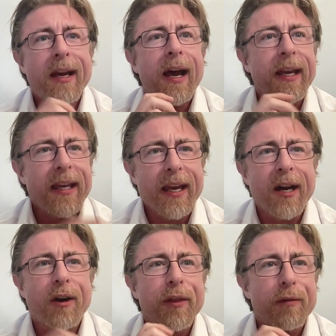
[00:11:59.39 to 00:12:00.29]
a
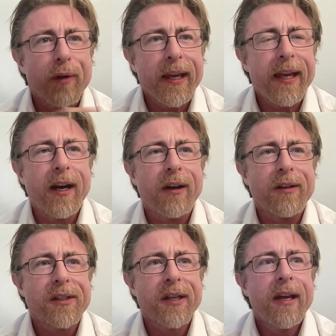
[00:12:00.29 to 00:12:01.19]
year, three
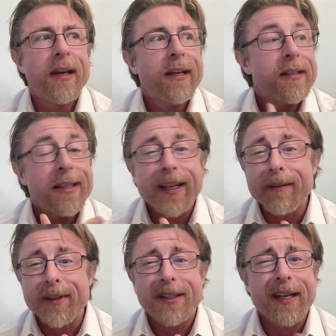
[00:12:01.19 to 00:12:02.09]
years seeing
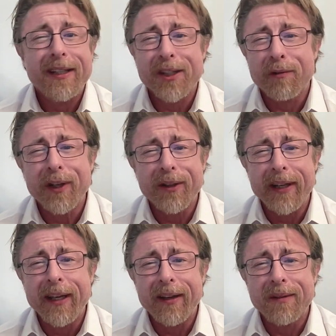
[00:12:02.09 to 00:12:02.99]
if this guy's the real
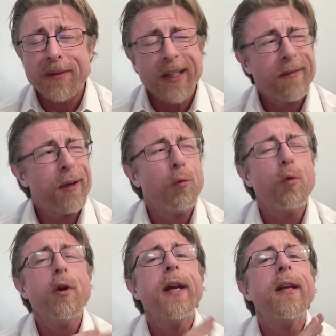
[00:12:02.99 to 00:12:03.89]
deal, seeing if he
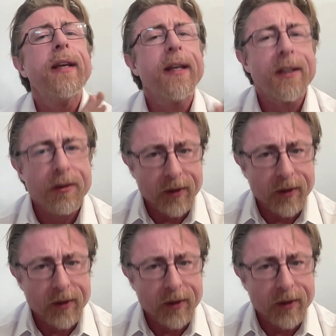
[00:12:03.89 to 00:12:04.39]
really is